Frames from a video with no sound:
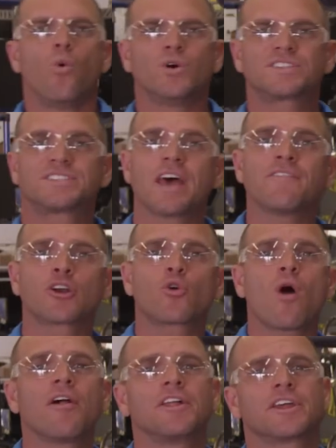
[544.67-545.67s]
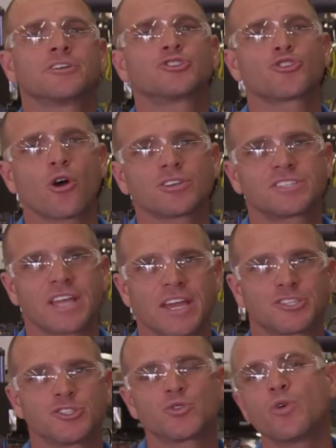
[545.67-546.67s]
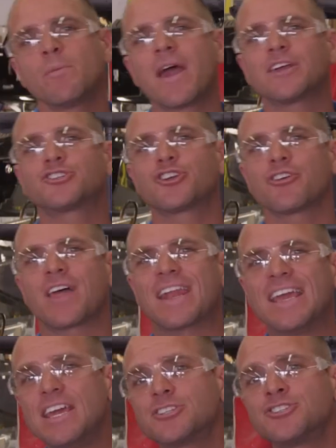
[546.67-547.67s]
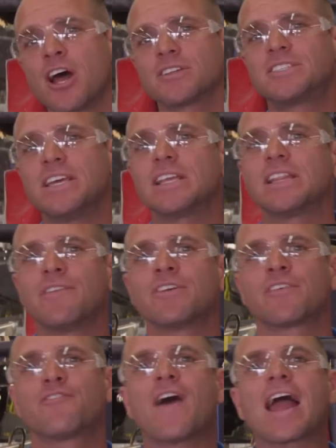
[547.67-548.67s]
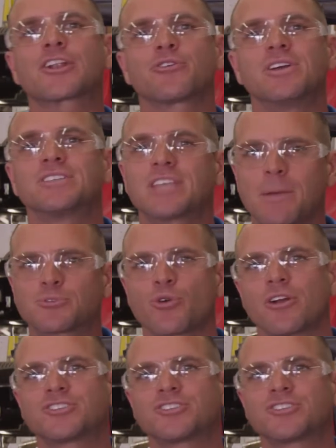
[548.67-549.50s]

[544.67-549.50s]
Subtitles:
With 7 quality control stations, we make sure that each Nautique leaving the factory is up to our